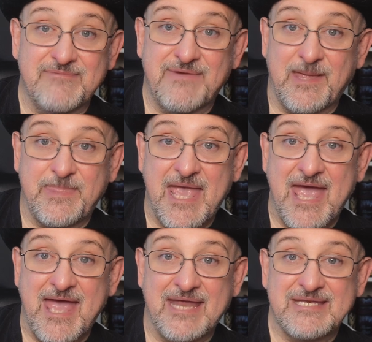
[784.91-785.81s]
about
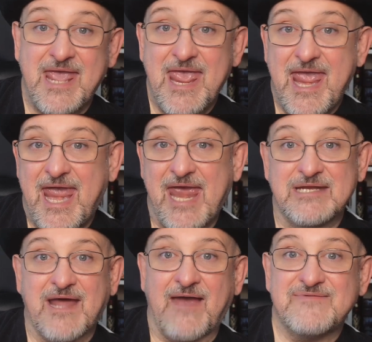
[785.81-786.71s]
that.
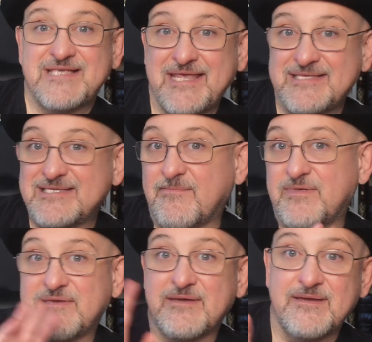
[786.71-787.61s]
And I've seen some
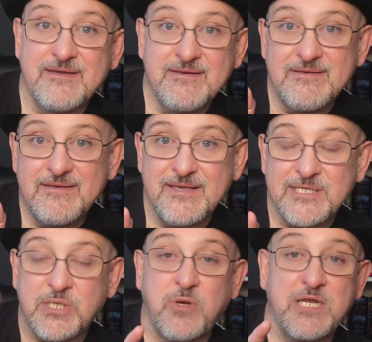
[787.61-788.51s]
of the
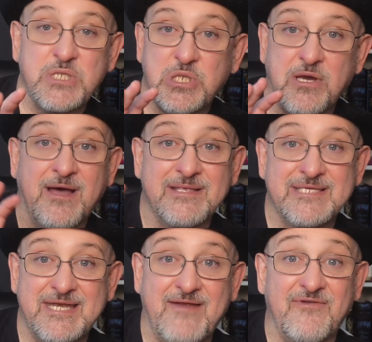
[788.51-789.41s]
screenshots
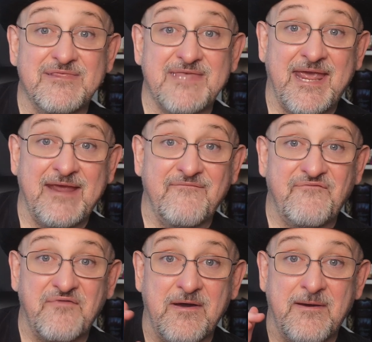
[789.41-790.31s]
and everything
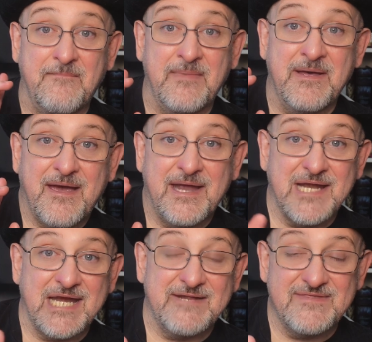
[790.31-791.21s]
from A
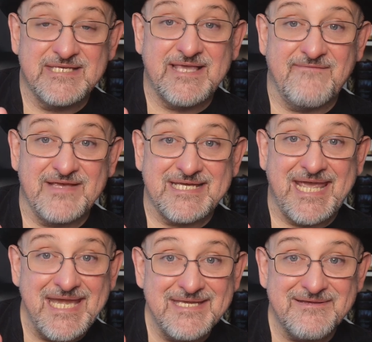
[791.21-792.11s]
Knight of the Seven
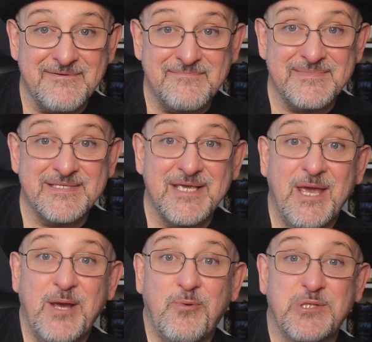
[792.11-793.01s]
Kingdoms,
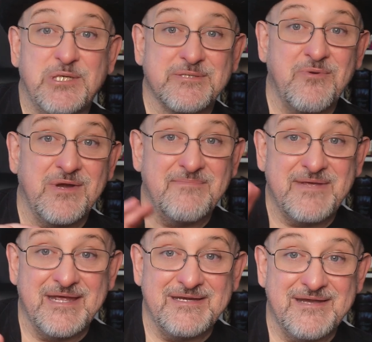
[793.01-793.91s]
which is going to
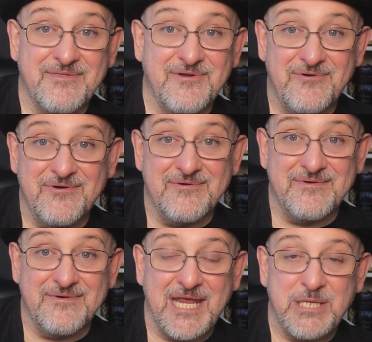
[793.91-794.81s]
be another
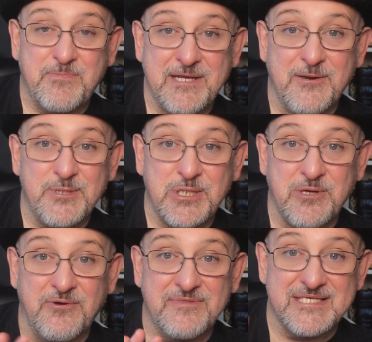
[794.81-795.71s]
HBO
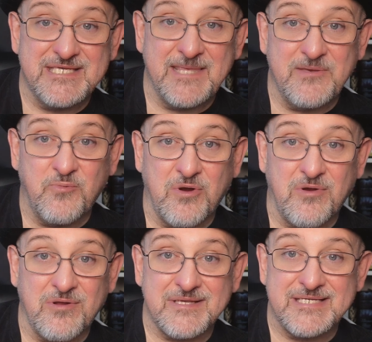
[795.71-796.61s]
show that's in the
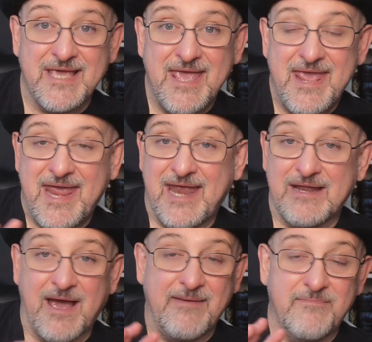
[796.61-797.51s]
works. And
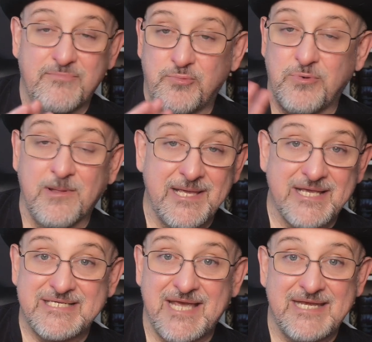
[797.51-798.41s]
I'm really
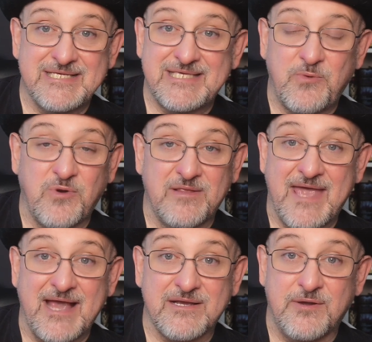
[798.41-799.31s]
excited to see where that